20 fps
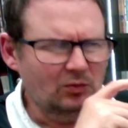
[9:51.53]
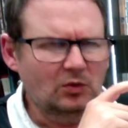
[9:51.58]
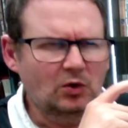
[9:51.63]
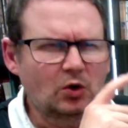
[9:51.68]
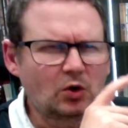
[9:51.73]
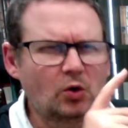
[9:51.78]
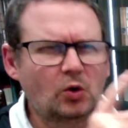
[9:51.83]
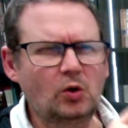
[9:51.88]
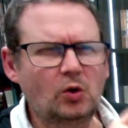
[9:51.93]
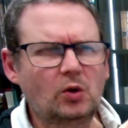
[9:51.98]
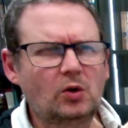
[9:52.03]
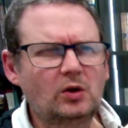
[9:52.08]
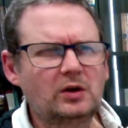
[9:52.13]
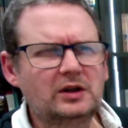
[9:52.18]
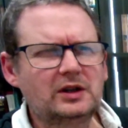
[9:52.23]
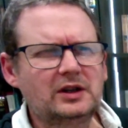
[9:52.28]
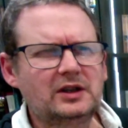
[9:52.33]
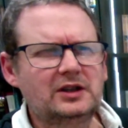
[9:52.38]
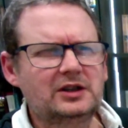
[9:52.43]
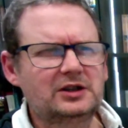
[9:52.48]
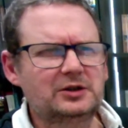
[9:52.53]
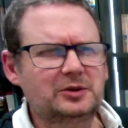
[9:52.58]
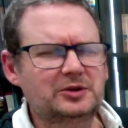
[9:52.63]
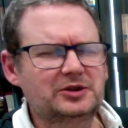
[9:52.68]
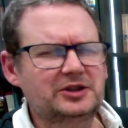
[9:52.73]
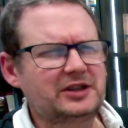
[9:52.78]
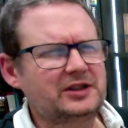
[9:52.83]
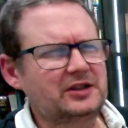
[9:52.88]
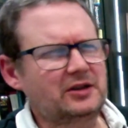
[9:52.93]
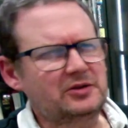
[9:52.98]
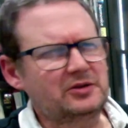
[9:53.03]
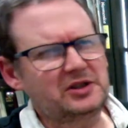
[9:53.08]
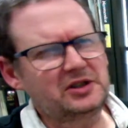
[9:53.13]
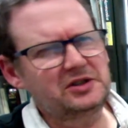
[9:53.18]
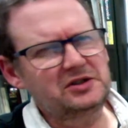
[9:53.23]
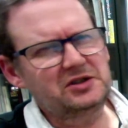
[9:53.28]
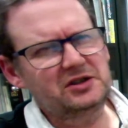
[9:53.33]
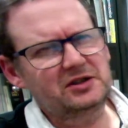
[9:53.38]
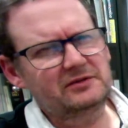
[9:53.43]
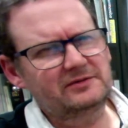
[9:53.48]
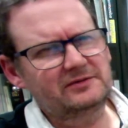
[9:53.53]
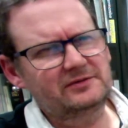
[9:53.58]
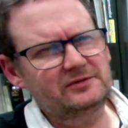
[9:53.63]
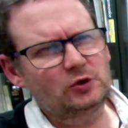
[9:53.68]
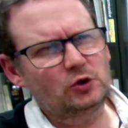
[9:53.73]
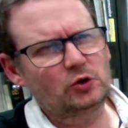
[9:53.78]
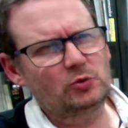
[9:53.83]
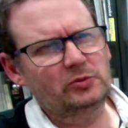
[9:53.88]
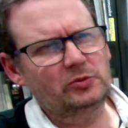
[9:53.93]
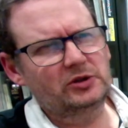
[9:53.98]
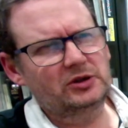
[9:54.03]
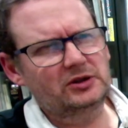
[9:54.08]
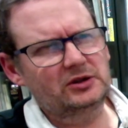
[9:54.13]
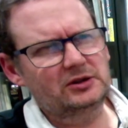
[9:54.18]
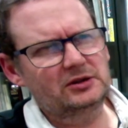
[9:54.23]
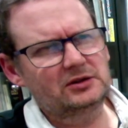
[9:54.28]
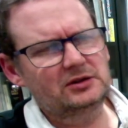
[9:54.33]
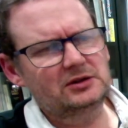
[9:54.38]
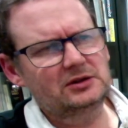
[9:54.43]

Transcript: Or do I say, no, the Gitea formula